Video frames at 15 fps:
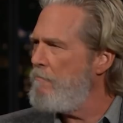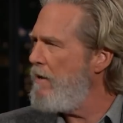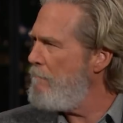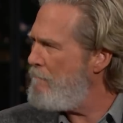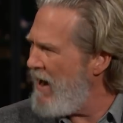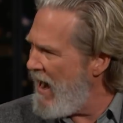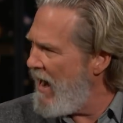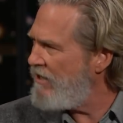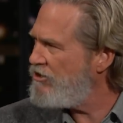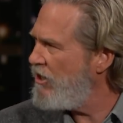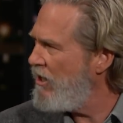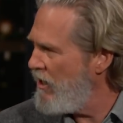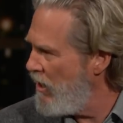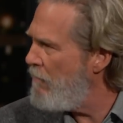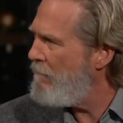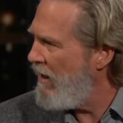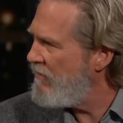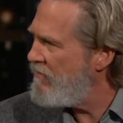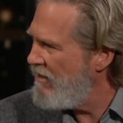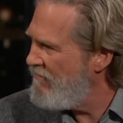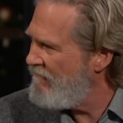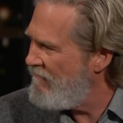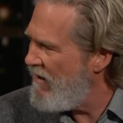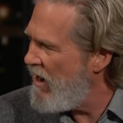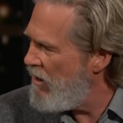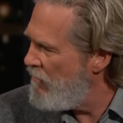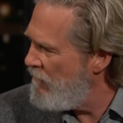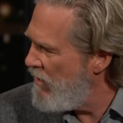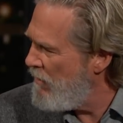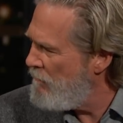be passionate about the
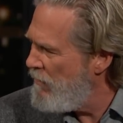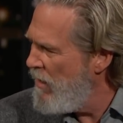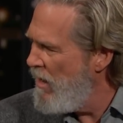environment.